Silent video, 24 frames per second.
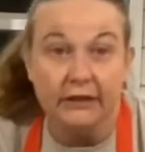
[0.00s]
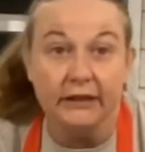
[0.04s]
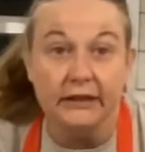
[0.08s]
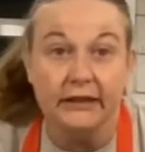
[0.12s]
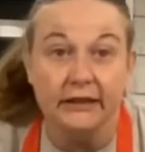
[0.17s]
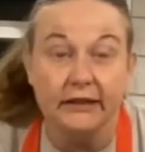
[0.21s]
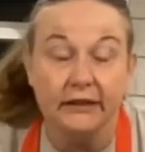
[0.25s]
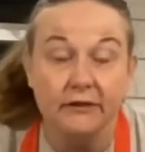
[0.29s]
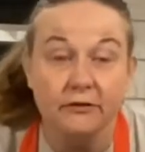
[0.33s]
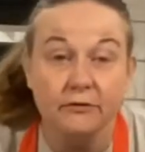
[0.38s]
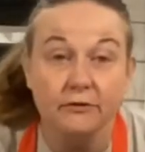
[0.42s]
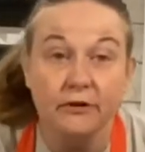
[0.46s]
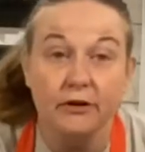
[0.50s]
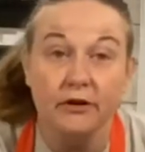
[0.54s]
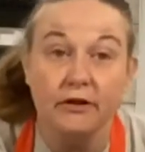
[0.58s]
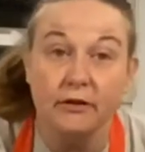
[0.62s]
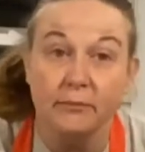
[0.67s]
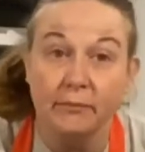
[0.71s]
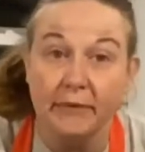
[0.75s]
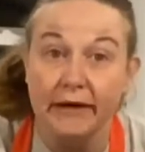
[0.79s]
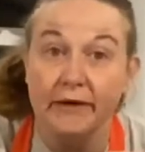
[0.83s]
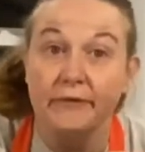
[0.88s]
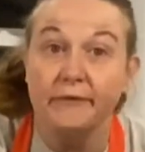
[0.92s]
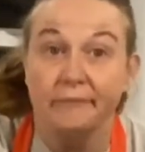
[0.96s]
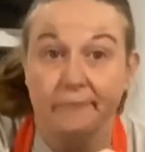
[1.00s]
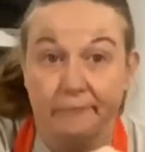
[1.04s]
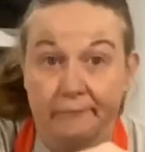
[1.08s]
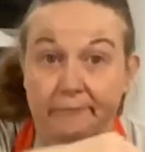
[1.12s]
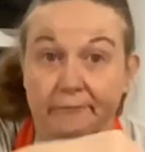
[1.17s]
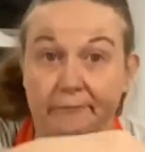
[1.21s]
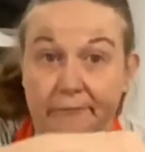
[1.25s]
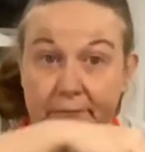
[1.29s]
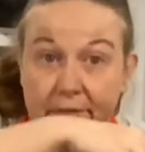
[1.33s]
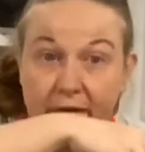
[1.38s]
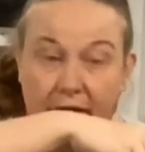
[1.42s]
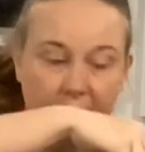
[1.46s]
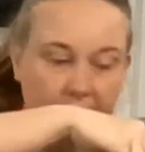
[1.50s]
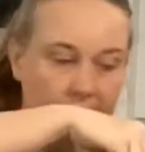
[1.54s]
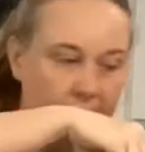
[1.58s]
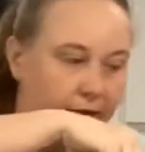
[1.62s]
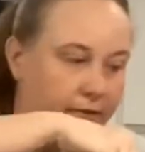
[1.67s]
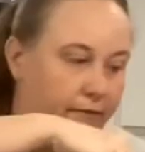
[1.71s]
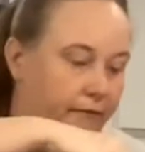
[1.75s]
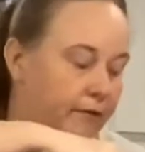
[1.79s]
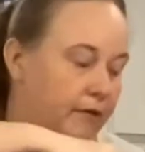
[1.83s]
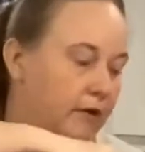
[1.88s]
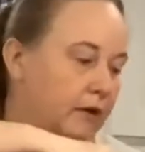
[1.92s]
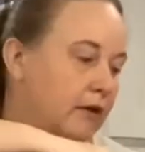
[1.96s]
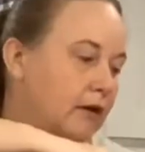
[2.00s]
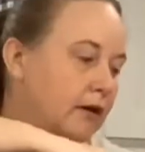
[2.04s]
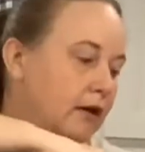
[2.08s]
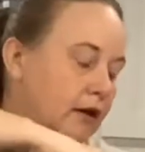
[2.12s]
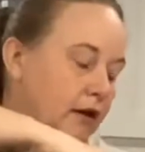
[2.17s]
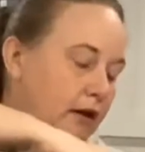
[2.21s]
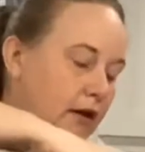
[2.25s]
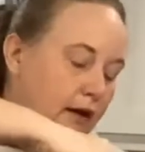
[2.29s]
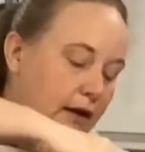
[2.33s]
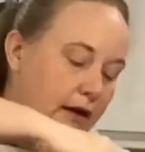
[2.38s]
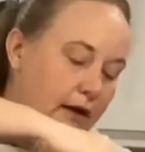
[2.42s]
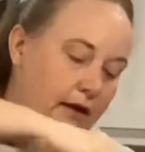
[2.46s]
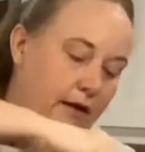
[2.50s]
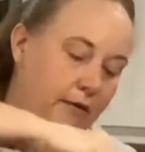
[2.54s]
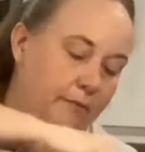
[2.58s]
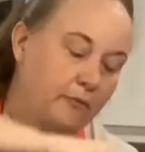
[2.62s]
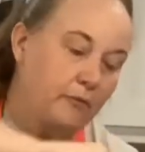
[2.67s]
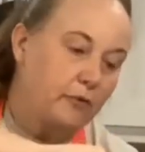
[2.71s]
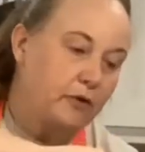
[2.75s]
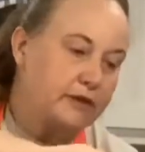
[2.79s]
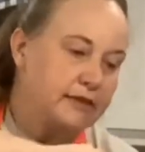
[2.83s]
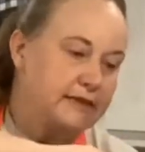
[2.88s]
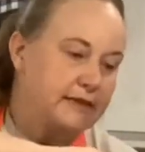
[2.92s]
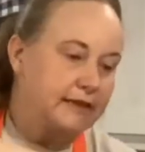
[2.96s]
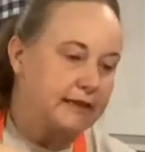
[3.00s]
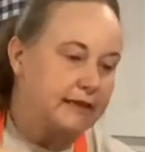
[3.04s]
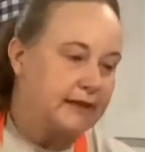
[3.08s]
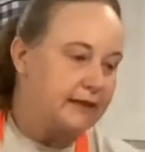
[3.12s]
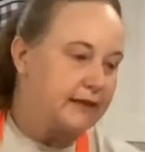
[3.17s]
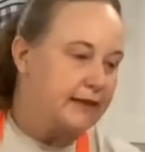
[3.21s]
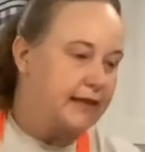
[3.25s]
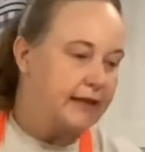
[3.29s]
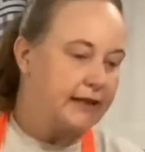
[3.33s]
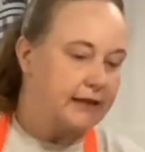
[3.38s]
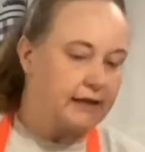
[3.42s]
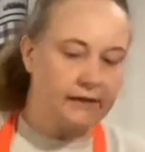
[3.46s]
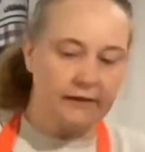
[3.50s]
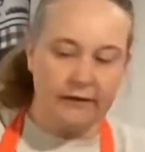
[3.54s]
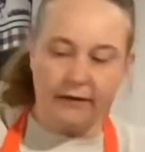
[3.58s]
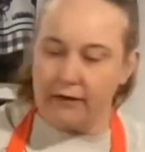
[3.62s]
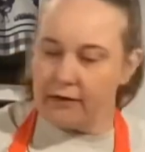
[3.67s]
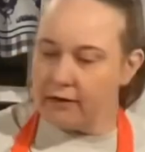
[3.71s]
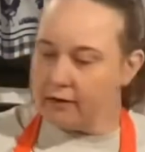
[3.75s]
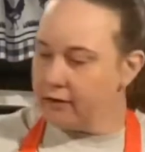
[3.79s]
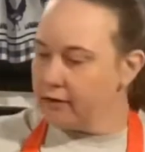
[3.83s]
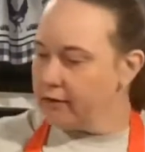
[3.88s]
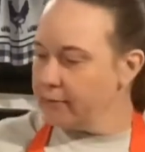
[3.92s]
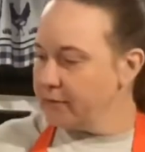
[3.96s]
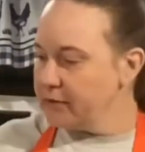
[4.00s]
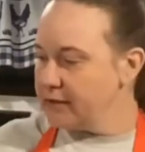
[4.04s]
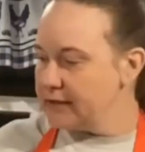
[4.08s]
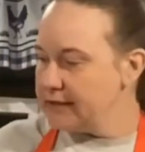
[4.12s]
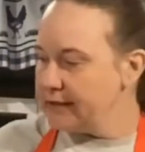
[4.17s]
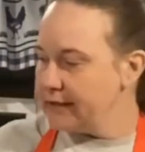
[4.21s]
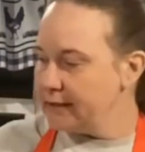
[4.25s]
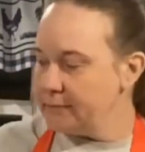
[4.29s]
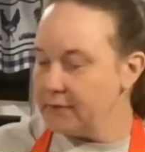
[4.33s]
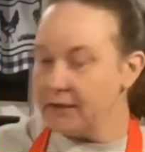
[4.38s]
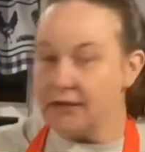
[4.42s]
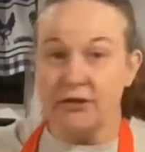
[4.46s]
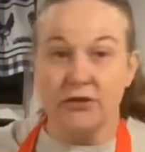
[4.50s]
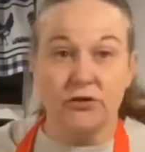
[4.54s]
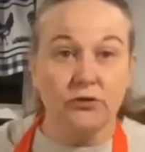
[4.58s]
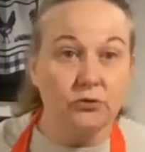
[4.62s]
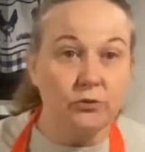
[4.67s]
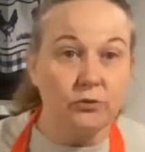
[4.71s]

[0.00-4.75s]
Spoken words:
get the wrong amount, okay? Once I get that in there, I'm gonna take my 2